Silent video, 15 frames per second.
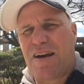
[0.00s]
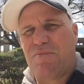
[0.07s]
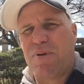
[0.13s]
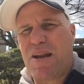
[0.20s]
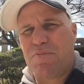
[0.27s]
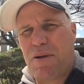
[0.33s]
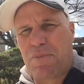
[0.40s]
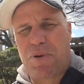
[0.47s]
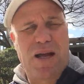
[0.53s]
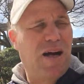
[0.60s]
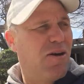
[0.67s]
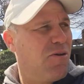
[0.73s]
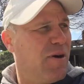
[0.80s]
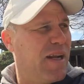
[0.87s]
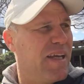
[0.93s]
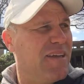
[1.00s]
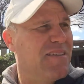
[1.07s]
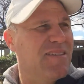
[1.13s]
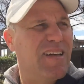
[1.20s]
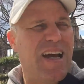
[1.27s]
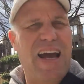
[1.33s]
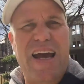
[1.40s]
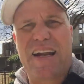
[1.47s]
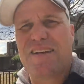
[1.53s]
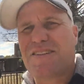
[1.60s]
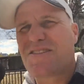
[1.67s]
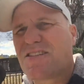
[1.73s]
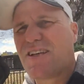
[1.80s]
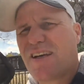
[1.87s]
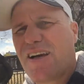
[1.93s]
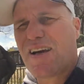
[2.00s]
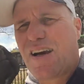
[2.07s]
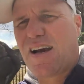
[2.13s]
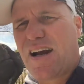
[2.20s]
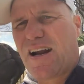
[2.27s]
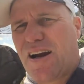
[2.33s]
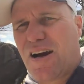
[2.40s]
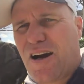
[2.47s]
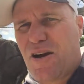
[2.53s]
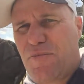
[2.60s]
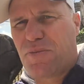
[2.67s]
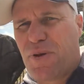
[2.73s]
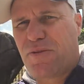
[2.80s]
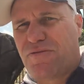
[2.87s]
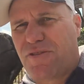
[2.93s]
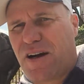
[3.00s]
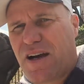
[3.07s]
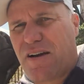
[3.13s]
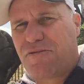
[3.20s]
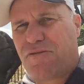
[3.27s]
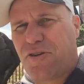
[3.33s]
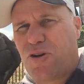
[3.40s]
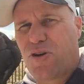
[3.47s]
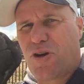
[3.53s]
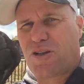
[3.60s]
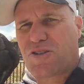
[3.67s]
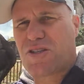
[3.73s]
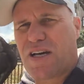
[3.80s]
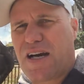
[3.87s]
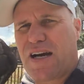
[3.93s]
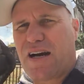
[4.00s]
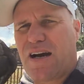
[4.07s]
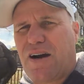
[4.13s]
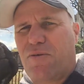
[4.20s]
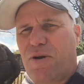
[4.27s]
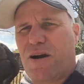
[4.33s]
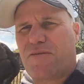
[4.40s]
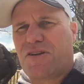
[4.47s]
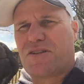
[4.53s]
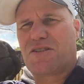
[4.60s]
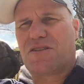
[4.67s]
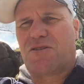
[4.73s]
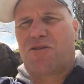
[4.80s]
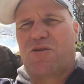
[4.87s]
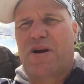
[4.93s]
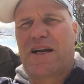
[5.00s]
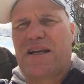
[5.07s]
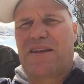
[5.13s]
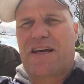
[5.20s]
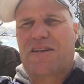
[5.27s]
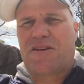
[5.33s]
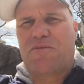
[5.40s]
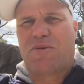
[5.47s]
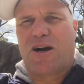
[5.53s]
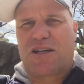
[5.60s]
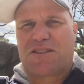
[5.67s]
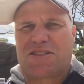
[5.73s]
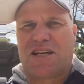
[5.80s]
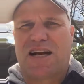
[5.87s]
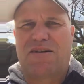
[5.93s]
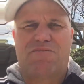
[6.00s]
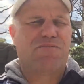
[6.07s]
Many people are already, and I hope if you're not aware of it already, that you might